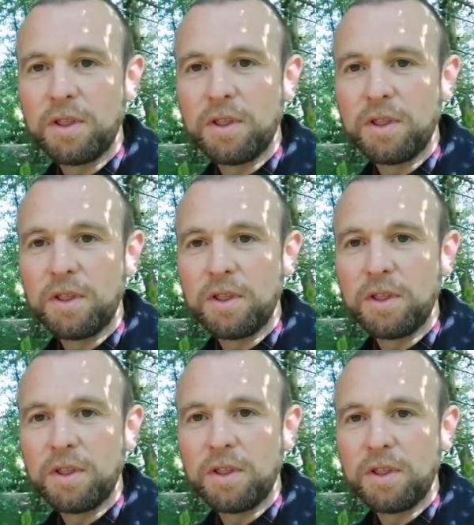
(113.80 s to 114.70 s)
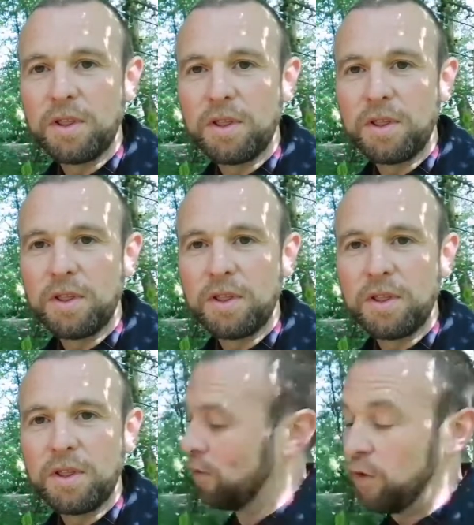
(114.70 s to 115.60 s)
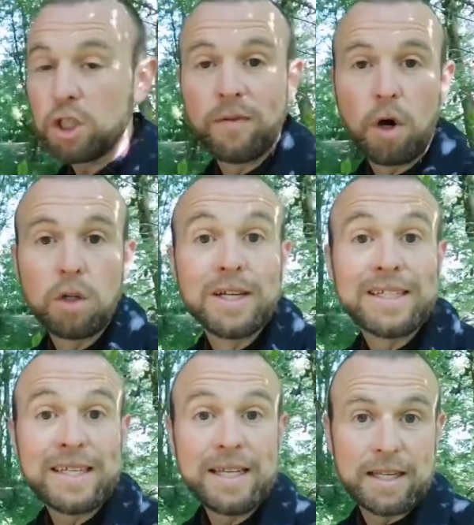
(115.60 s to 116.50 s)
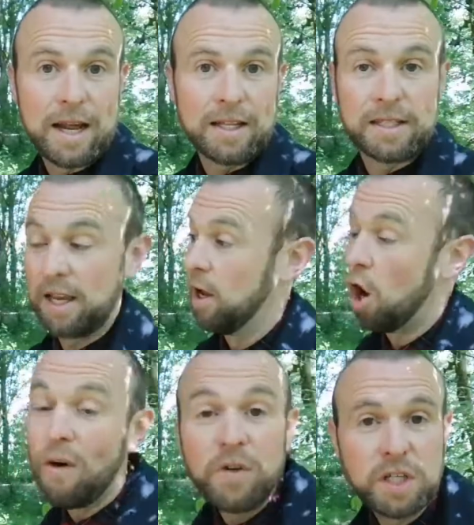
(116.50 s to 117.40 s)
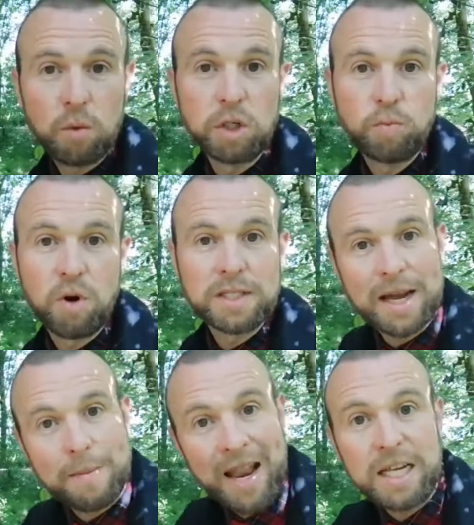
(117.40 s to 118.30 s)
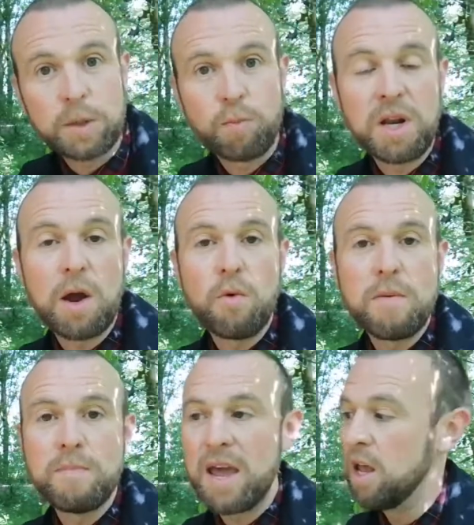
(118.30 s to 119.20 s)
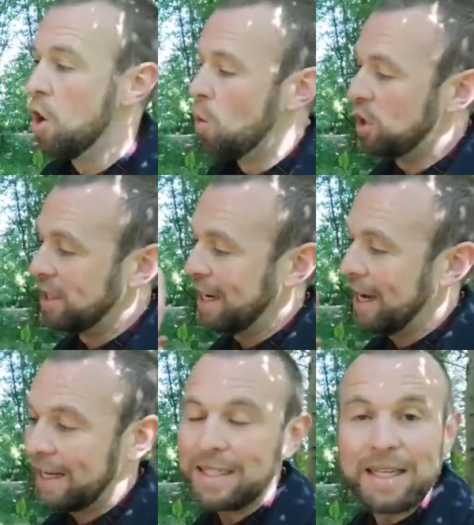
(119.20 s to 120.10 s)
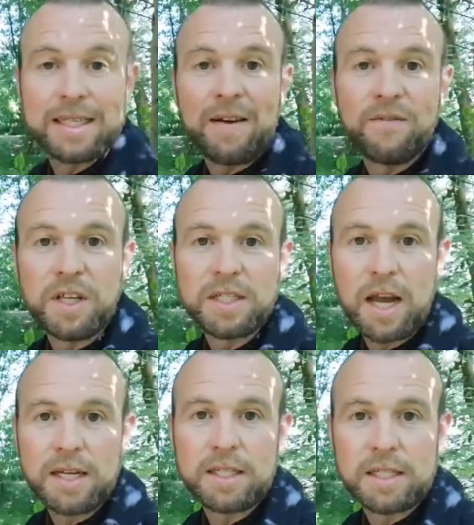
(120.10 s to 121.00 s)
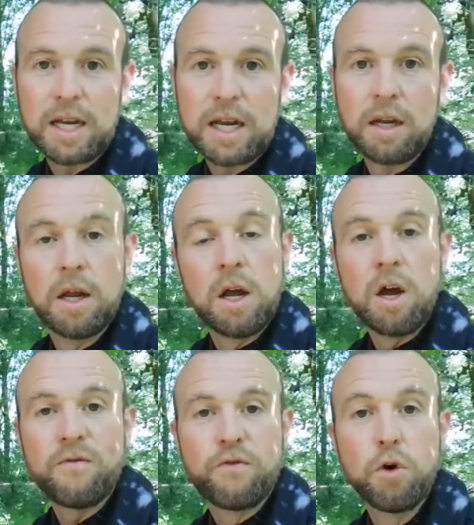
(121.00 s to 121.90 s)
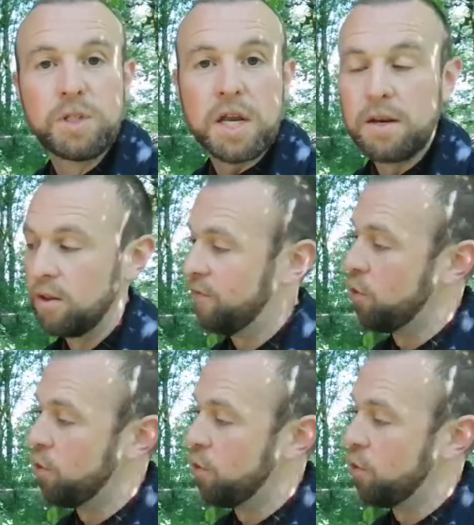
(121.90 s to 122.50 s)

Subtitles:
how you might find it. So first of all, seasonality. Obviously we're in springtime, late spring now, we're in May, which is a classic time for these guys to start fruiting, the